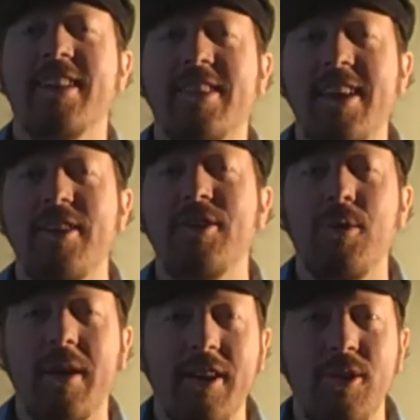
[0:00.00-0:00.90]
then
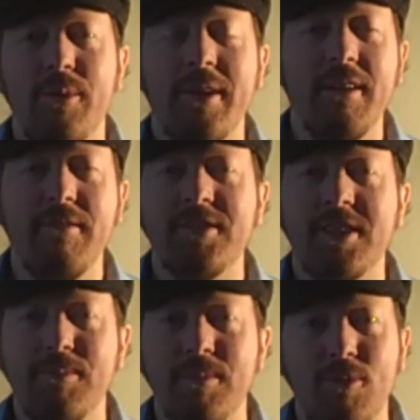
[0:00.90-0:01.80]
you interweave
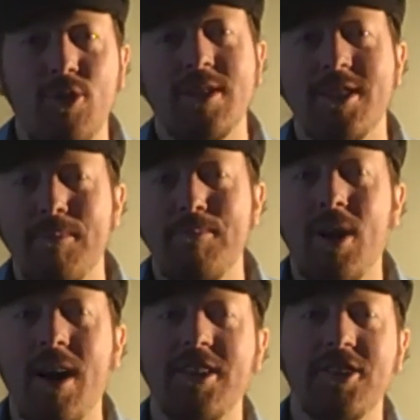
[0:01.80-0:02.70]
some more
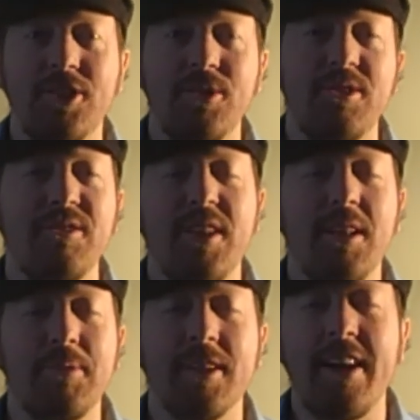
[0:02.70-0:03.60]
subplots. You
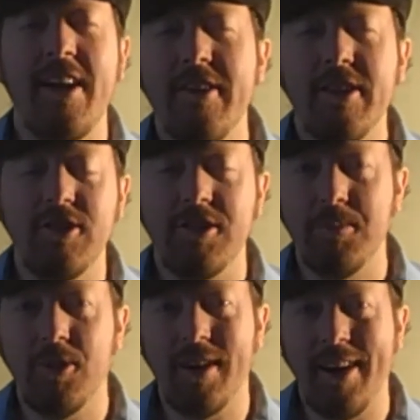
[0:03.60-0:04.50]
develop the characters
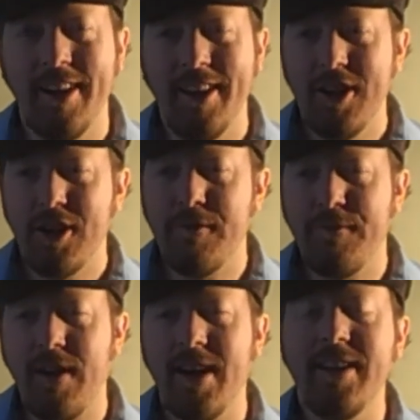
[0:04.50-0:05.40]
more. You
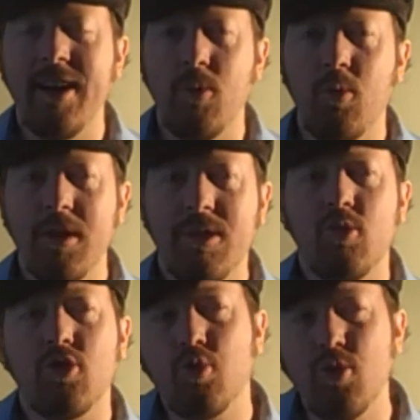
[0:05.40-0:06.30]
find out
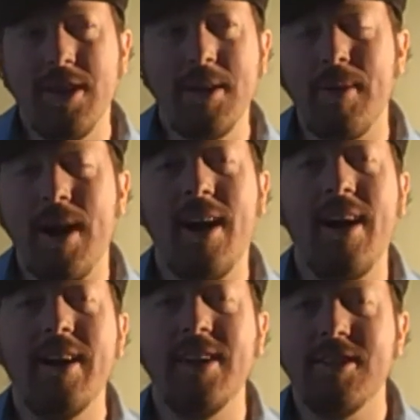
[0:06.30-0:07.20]
what's really
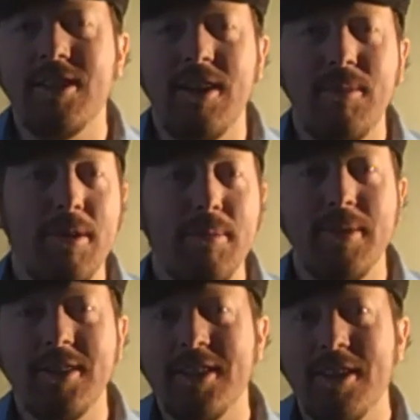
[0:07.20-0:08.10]
behind their
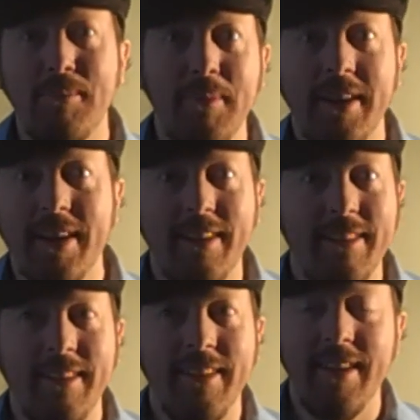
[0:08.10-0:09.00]
purpose and their
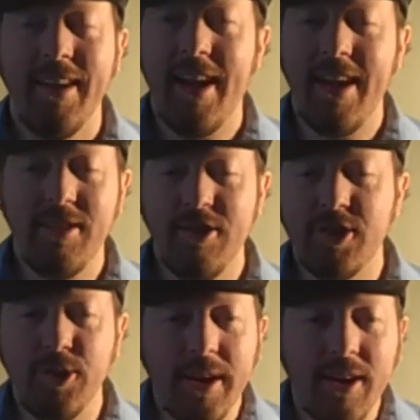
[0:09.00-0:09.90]
meaning, and they're
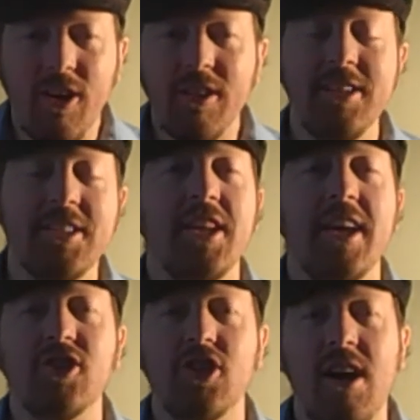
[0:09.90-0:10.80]
doing all these
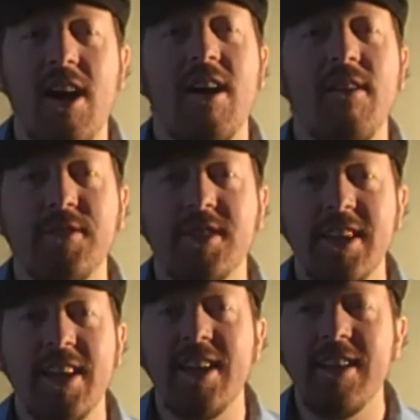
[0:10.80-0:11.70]
things
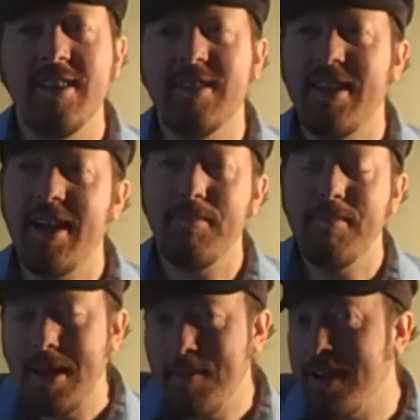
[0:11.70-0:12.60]
off-scene that
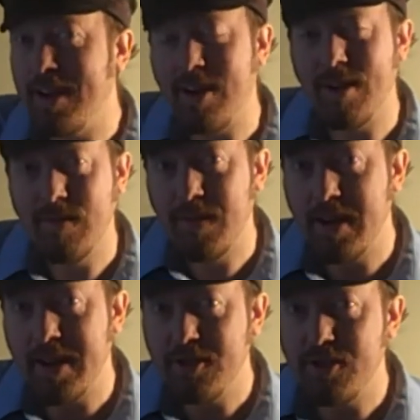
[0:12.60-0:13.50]
maybe are
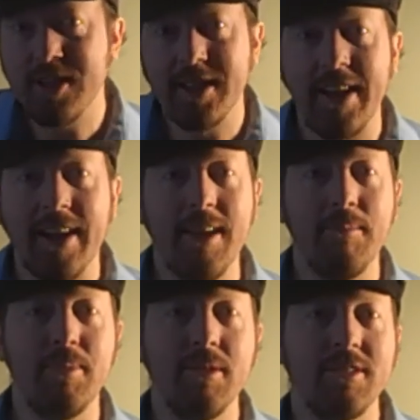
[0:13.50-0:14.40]
very interesting
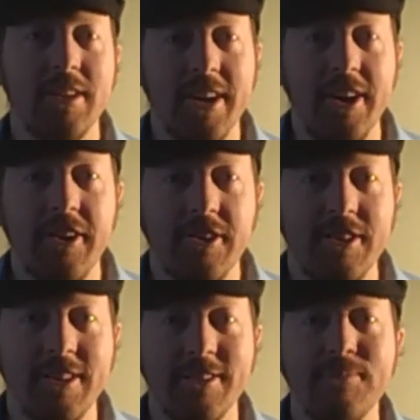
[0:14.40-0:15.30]
and builds their
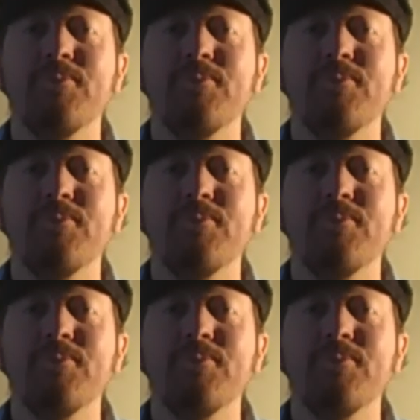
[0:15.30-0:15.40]
characters.